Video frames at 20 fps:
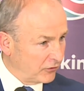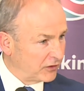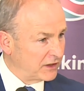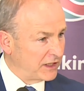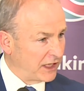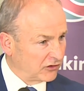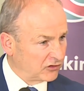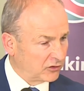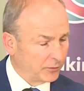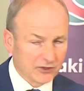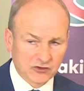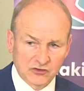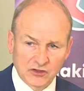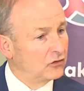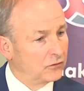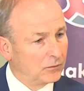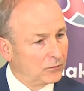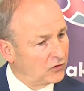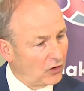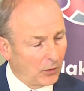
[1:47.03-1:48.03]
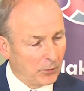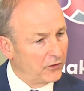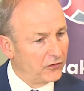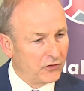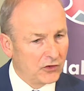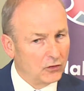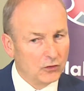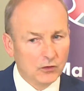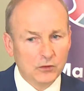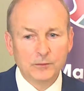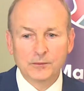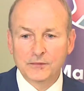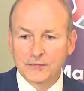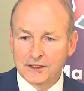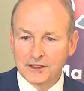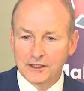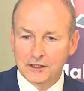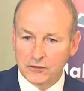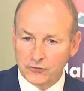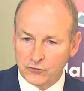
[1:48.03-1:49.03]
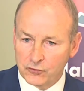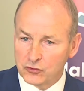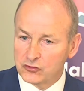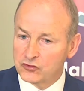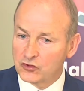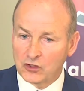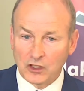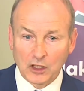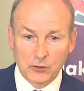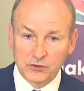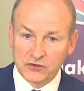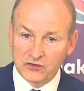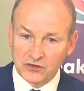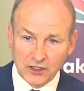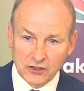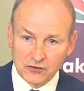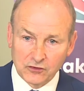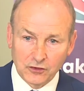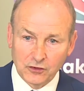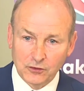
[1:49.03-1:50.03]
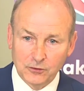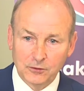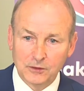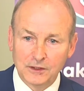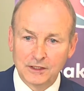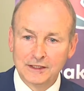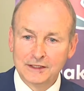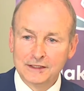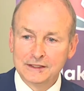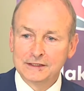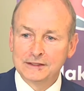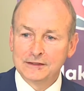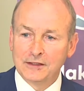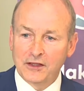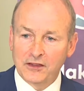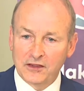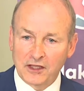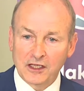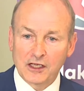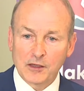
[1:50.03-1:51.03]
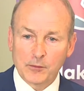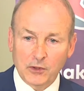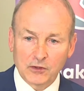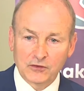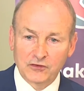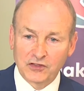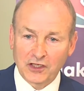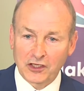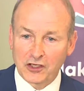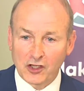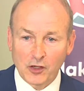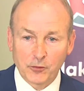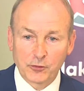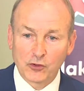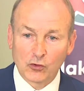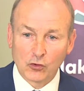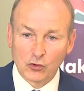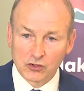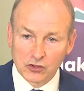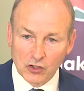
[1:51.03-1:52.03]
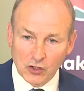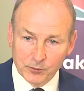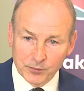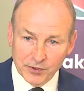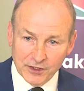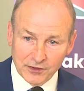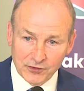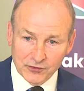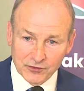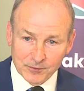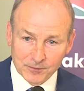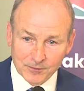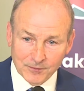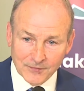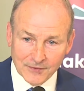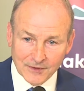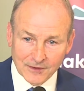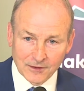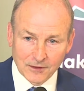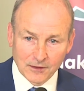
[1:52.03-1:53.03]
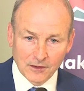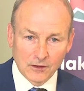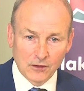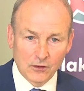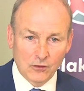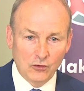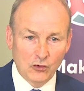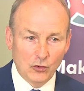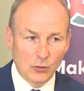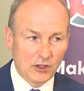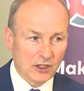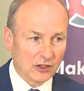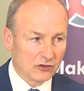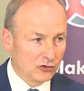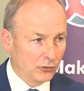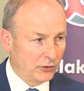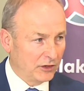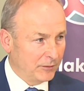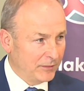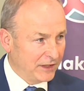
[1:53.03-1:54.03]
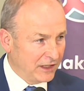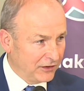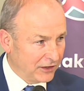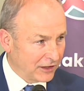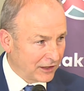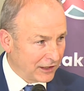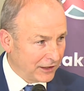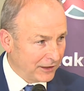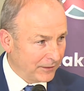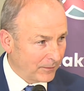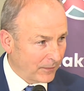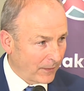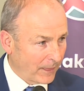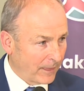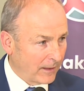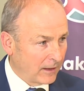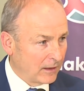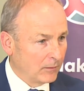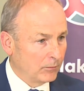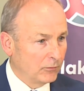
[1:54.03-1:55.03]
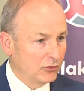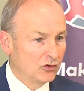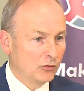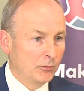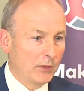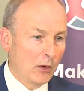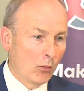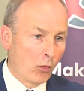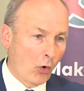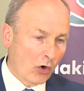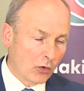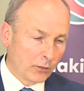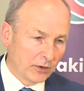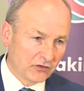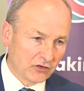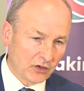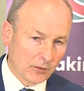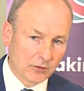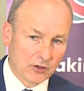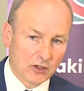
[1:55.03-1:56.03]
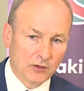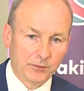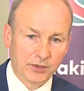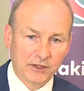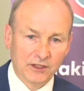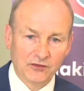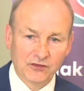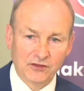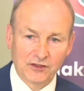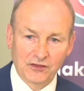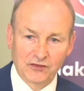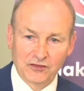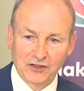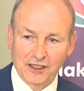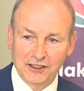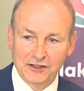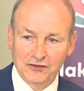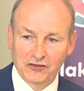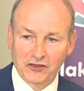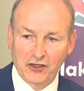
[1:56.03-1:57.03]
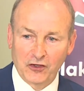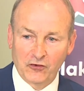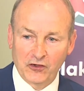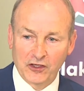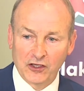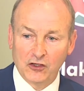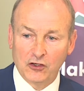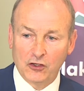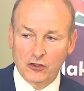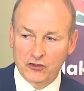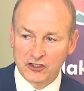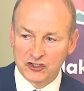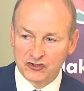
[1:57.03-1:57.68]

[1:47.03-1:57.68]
for the exhibition. Some of you in the future, and I would say to you, think about setting up your own companies. You will not do it immediately, but you may work with some companies in the science area or